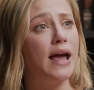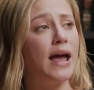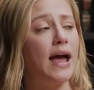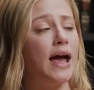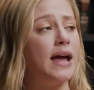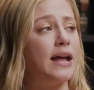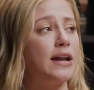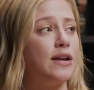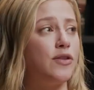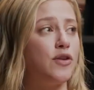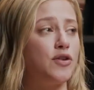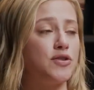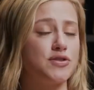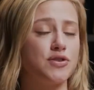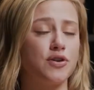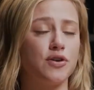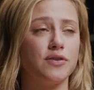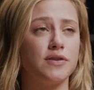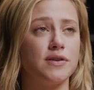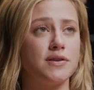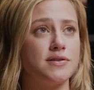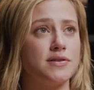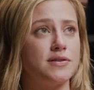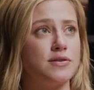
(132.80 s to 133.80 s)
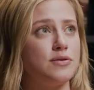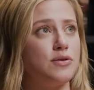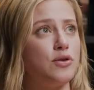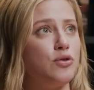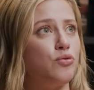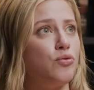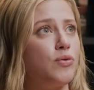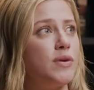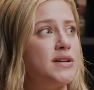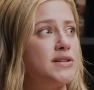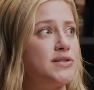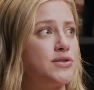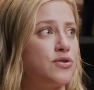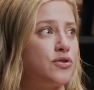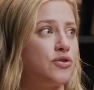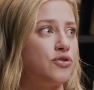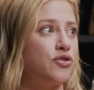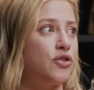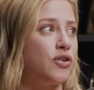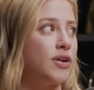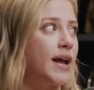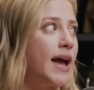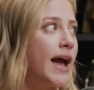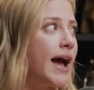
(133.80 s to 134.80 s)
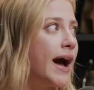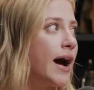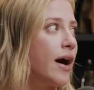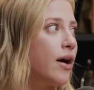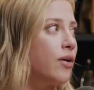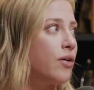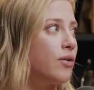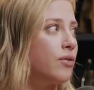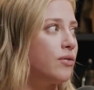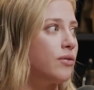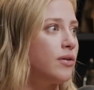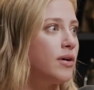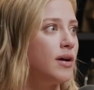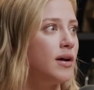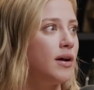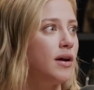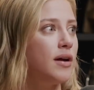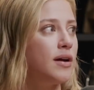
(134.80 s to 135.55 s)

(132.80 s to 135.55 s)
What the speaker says: And there's all this new research on how